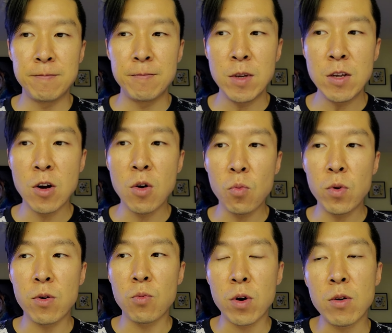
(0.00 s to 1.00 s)
you know
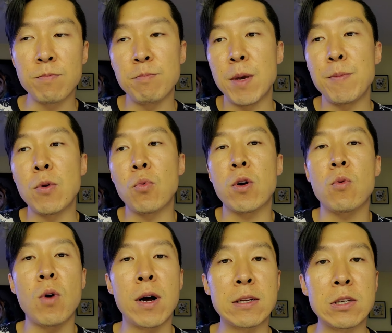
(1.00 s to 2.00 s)
we're, we're maybe we're
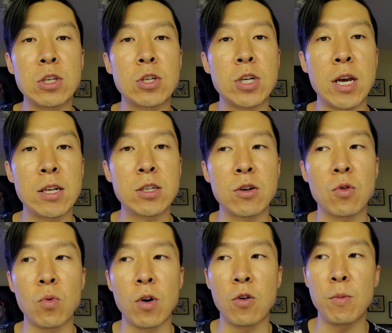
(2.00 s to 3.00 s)
wanting to change and
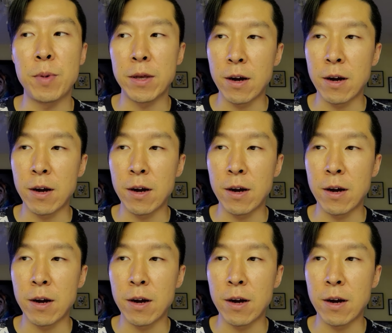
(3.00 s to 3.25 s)
grow but